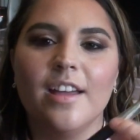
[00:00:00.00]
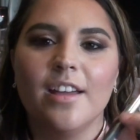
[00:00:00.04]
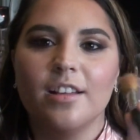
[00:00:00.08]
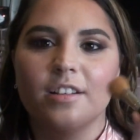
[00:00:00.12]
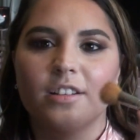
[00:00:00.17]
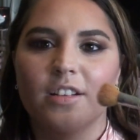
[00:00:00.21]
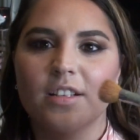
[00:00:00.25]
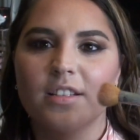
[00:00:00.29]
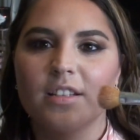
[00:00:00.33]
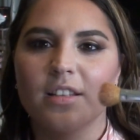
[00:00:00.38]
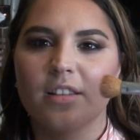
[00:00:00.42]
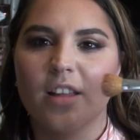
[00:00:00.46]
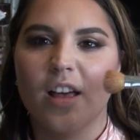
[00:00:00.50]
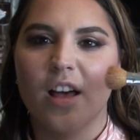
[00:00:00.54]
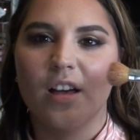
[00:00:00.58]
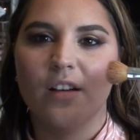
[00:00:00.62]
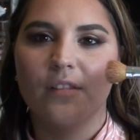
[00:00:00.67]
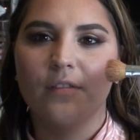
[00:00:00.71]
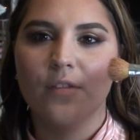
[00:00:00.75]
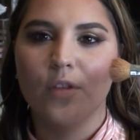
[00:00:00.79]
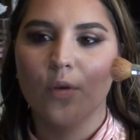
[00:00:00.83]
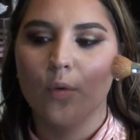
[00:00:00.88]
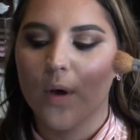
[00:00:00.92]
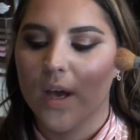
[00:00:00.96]
just
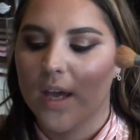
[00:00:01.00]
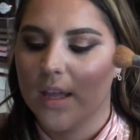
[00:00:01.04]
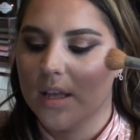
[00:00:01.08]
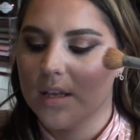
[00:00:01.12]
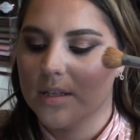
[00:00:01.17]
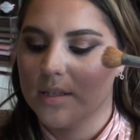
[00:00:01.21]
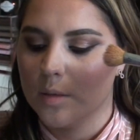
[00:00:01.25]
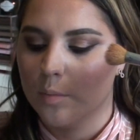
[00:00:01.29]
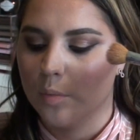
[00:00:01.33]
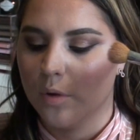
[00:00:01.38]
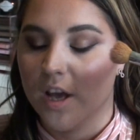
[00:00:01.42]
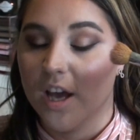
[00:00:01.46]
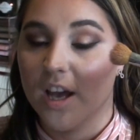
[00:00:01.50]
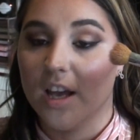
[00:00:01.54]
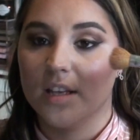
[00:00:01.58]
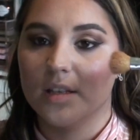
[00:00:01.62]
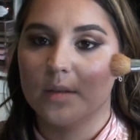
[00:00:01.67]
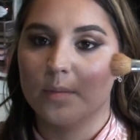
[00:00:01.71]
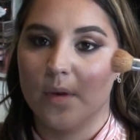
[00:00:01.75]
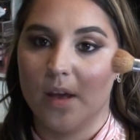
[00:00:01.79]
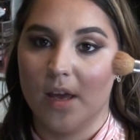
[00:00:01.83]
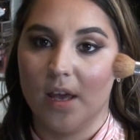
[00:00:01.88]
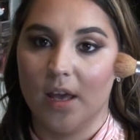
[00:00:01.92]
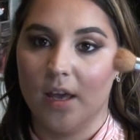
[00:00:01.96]
love the way this applies
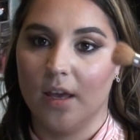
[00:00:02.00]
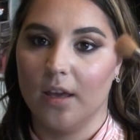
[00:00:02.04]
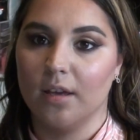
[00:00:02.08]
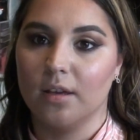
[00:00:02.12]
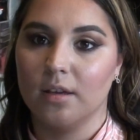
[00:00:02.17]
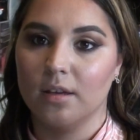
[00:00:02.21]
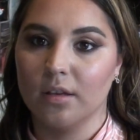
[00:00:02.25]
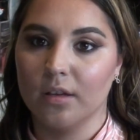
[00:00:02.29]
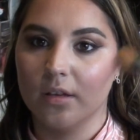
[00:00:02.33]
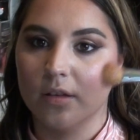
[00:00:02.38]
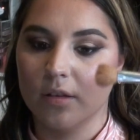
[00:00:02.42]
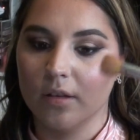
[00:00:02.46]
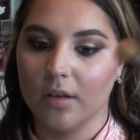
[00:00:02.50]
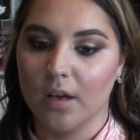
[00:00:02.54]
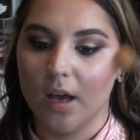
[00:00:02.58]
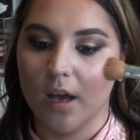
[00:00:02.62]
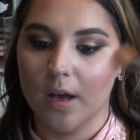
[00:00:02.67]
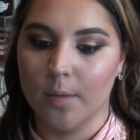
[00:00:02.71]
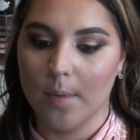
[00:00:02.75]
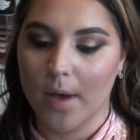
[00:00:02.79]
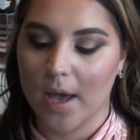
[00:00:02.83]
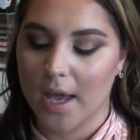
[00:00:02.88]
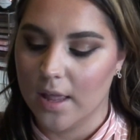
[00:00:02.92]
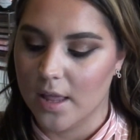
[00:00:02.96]
my
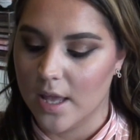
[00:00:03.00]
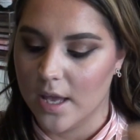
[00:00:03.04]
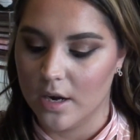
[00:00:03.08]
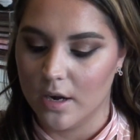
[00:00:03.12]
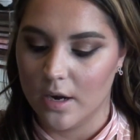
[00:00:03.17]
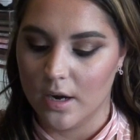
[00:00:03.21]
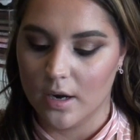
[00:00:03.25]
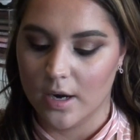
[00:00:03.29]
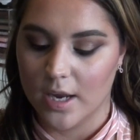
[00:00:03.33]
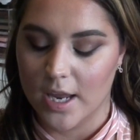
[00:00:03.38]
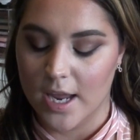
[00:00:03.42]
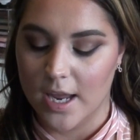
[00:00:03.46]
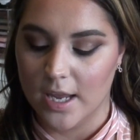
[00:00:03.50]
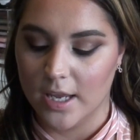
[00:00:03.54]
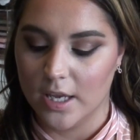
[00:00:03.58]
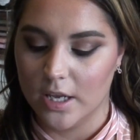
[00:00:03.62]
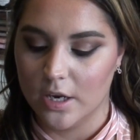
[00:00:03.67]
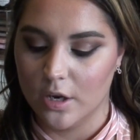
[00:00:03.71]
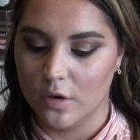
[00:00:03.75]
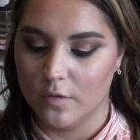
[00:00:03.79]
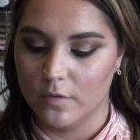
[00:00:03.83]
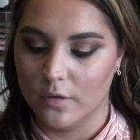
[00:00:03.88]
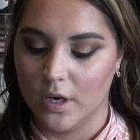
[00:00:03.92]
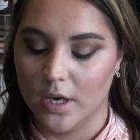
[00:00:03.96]
highlighter. Can't get
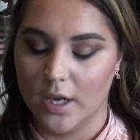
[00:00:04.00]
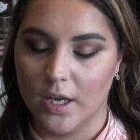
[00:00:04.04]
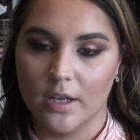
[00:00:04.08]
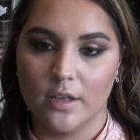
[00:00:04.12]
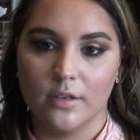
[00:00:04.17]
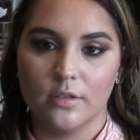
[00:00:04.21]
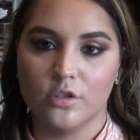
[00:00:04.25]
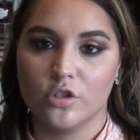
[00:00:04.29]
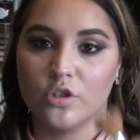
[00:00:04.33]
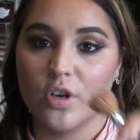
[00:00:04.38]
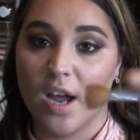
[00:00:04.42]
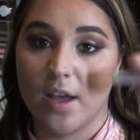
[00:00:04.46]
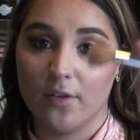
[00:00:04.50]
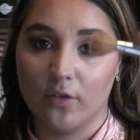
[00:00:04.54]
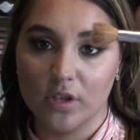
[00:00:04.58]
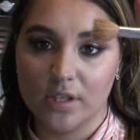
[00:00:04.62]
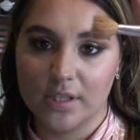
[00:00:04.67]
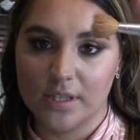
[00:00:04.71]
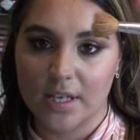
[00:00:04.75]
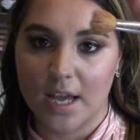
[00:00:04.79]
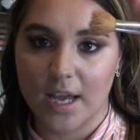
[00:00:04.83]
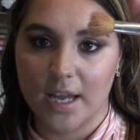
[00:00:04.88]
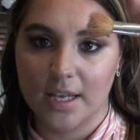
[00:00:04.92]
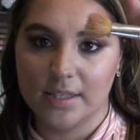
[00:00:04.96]
over it. Travel
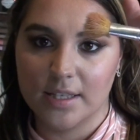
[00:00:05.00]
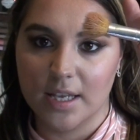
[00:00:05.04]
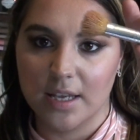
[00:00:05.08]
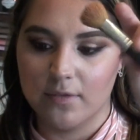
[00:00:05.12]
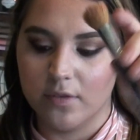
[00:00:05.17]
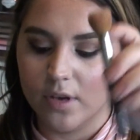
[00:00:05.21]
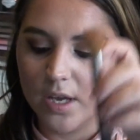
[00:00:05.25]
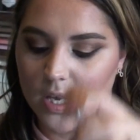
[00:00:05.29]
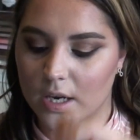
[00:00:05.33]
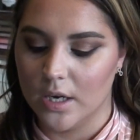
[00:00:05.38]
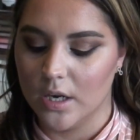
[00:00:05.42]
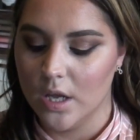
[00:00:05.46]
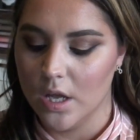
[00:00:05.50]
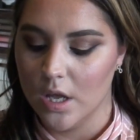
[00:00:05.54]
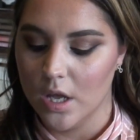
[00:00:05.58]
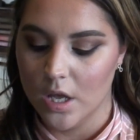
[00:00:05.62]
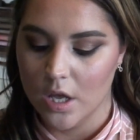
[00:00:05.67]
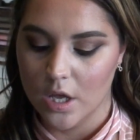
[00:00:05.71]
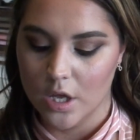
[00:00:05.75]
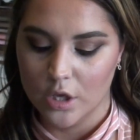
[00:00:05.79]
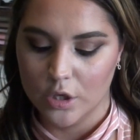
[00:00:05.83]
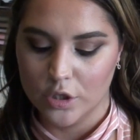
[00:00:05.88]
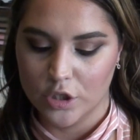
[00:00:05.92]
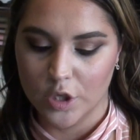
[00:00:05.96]
size even.
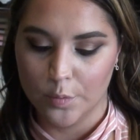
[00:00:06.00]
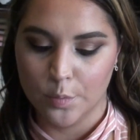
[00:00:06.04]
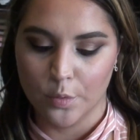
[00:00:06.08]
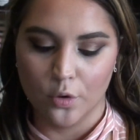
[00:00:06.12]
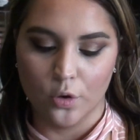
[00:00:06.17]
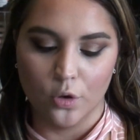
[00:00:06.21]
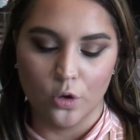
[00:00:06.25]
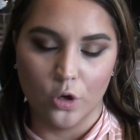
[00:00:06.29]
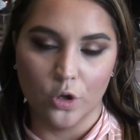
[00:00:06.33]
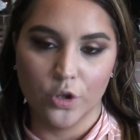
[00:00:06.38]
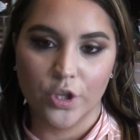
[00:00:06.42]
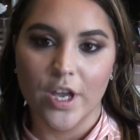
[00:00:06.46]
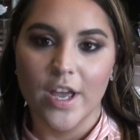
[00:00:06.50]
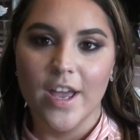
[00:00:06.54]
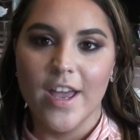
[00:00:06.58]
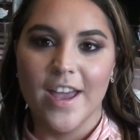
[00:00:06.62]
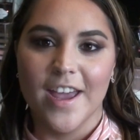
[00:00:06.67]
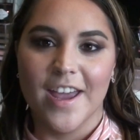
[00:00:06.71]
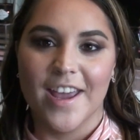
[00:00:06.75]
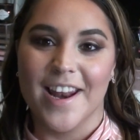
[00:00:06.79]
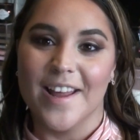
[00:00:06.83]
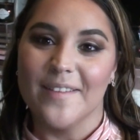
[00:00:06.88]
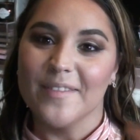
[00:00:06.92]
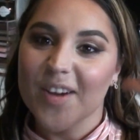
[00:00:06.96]
Super old.
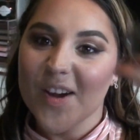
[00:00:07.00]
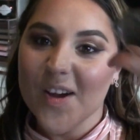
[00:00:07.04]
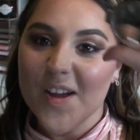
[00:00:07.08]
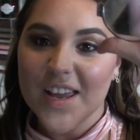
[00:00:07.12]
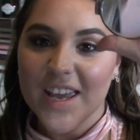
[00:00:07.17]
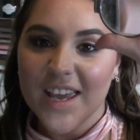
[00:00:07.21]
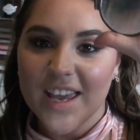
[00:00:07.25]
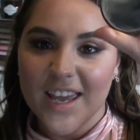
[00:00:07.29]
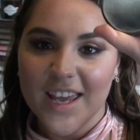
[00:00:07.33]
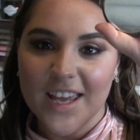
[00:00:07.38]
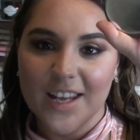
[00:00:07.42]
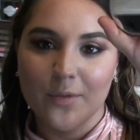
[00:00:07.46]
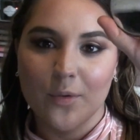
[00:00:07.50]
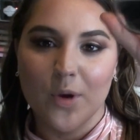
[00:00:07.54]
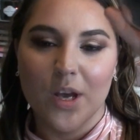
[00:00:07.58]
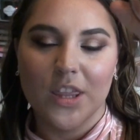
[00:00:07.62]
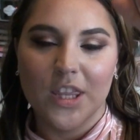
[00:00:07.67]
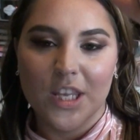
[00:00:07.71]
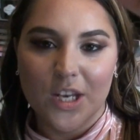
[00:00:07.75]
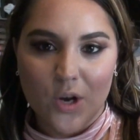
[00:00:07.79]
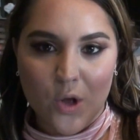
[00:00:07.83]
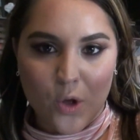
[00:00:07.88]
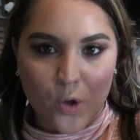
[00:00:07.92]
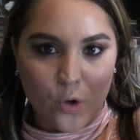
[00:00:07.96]
And I'm going in with
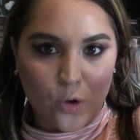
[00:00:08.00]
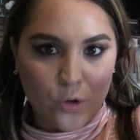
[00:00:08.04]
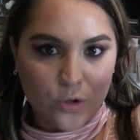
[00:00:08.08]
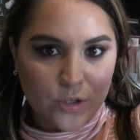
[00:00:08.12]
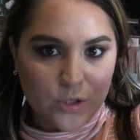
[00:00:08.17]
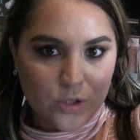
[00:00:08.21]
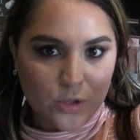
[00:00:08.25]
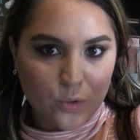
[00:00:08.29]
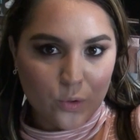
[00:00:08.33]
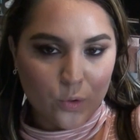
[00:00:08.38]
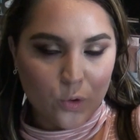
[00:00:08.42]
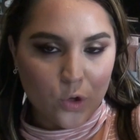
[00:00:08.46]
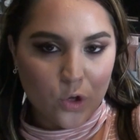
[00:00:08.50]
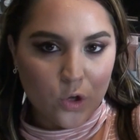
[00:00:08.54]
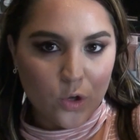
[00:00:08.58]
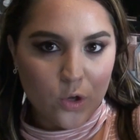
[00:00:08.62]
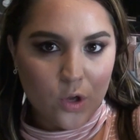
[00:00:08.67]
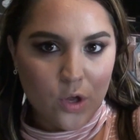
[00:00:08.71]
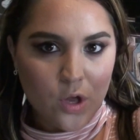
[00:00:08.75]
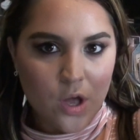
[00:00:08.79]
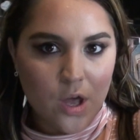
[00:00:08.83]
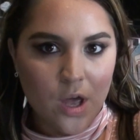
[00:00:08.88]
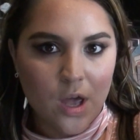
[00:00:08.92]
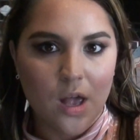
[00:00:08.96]
an old
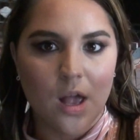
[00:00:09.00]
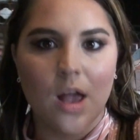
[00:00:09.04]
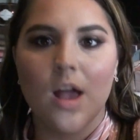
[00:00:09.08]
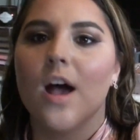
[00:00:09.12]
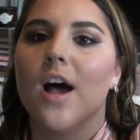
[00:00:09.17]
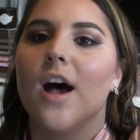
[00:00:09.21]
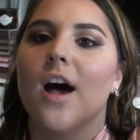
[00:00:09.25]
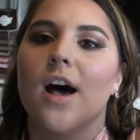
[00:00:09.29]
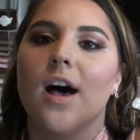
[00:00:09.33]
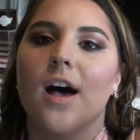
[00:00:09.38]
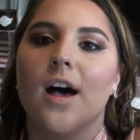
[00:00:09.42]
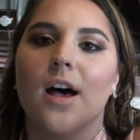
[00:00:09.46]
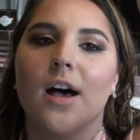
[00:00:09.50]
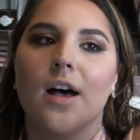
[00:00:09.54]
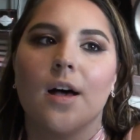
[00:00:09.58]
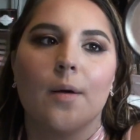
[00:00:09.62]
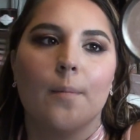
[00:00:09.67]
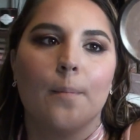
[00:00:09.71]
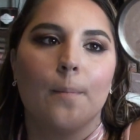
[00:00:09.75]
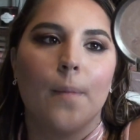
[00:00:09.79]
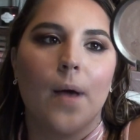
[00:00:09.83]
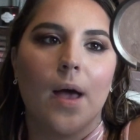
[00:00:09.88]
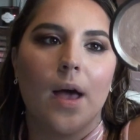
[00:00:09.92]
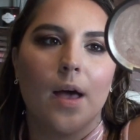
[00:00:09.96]
school
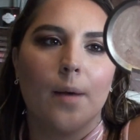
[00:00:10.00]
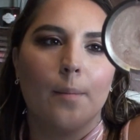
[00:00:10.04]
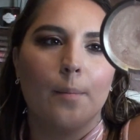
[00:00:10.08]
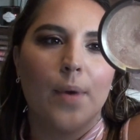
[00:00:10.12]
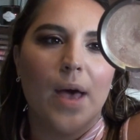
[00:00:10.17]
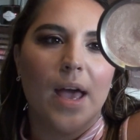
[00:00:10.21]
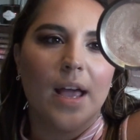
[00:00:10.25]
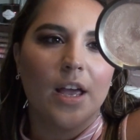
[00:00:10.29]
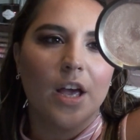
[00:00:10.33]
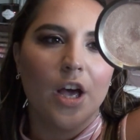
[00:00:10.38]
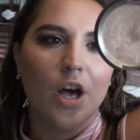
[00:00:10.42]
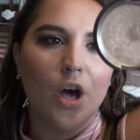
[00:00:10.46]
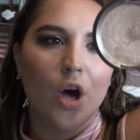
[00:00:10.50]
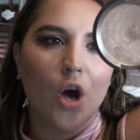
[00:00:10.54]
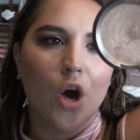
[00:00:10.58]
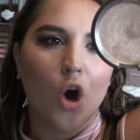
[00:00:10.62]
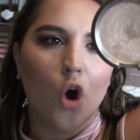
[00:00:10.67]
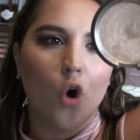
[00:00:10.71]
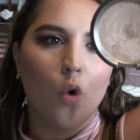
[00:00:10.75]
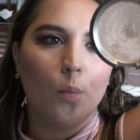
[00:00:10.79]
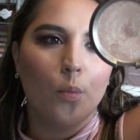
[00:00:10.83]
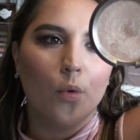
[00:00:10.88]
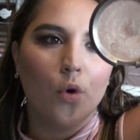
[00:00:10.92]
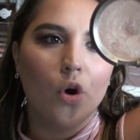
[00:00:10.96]
Becca
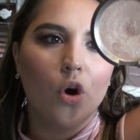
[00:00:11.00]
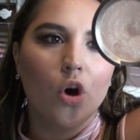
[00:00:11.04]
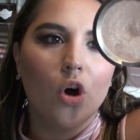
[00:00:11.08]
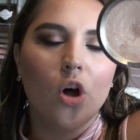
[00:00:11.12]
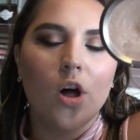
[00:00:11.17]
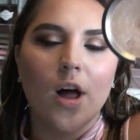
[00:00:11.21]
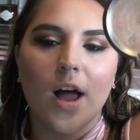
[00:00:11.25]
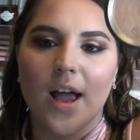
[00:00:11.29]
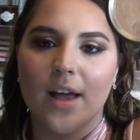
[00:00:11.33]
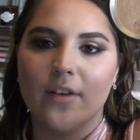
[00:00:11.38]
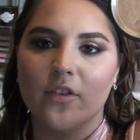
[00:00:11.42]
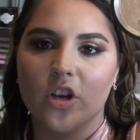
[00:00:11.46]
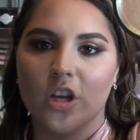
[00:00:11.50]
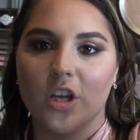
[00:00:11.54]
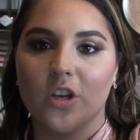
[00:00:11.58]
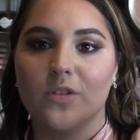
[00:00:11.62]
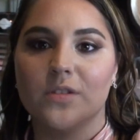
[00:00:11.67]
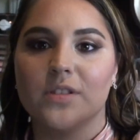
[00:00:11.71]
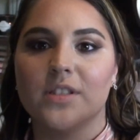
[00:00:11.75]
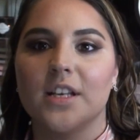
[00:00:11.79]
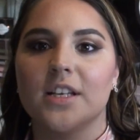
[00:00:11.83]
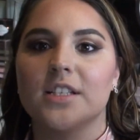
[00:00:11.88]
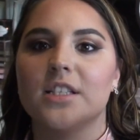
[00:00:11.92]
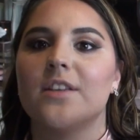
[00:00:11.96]
Opal. I haven't
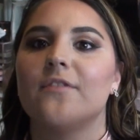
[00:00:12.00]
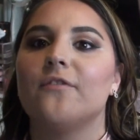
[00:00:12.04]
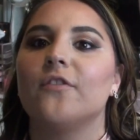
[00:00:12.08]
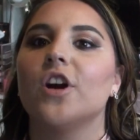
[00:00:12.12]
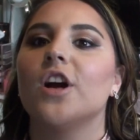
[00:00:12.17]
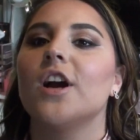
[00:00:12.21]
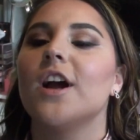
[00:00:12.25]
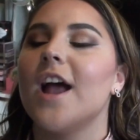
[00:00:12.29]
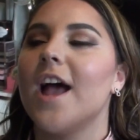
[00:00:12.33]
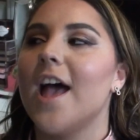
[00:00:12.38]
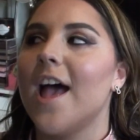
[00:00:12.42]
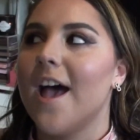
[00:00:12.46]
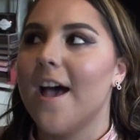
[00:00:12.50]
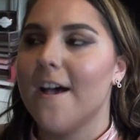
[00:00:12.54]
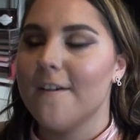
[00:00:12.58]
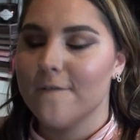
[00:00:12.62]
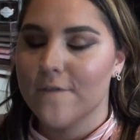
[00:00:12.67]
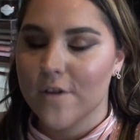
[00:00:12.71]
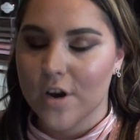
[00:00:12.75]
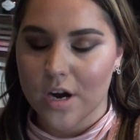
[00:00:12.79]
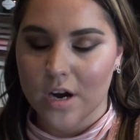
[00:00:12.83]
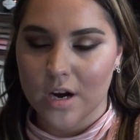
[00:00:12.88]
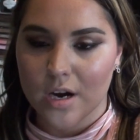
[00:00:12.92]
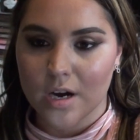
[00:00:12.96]
used this
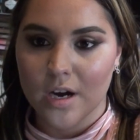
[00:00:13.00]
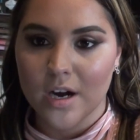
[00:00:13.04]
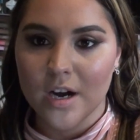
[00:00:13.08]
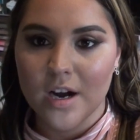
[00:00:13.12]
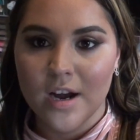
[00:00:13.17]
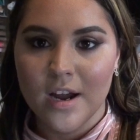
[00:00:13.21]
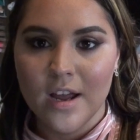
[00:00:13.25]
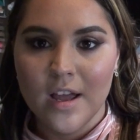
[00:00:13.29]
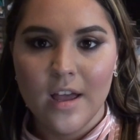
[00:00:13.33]
forever.